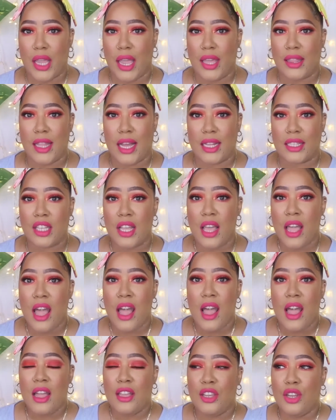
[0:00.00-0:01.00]
And that's,
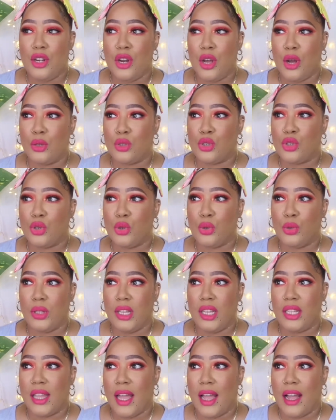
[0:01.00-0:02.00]
you know,
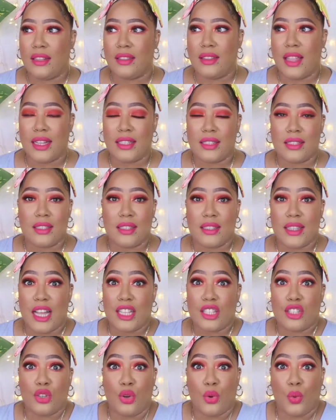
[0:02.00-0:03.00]
truly like that's,
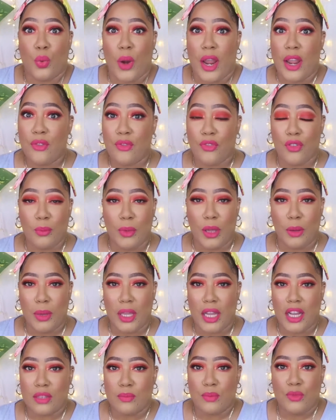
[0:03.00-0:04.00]
that's great for me
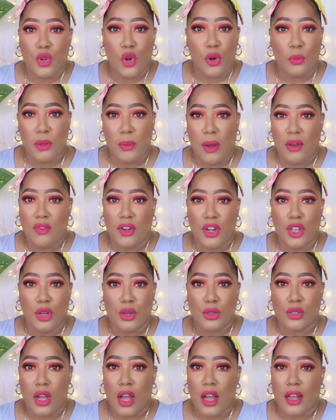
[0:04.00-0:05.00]
because normally my
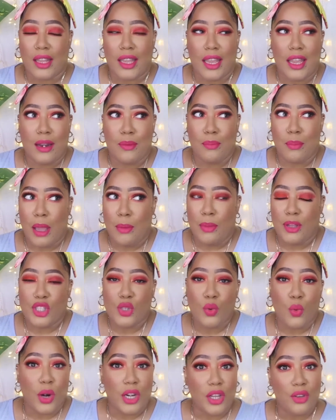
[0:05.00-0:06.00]
videos, I get maybe
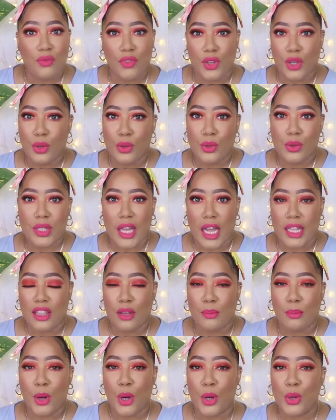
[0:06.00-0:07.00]
20 views at
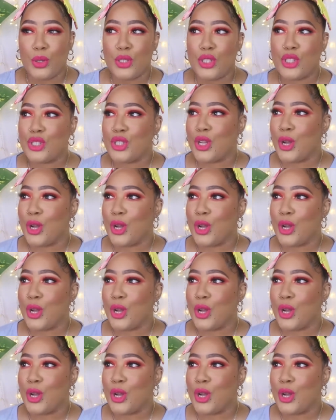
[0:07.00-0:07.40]
the most.